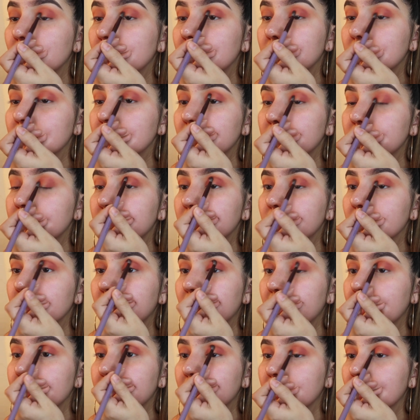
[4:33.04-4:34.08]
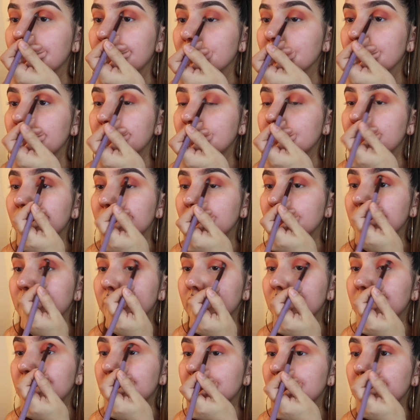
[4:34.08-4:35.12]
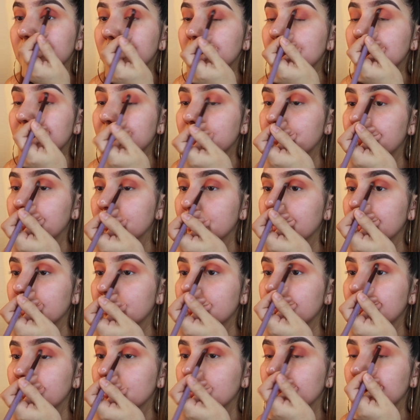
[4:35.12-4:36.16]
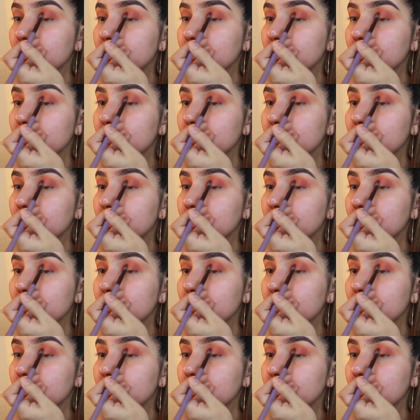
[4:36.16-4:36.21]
These apply the color really good. They blend.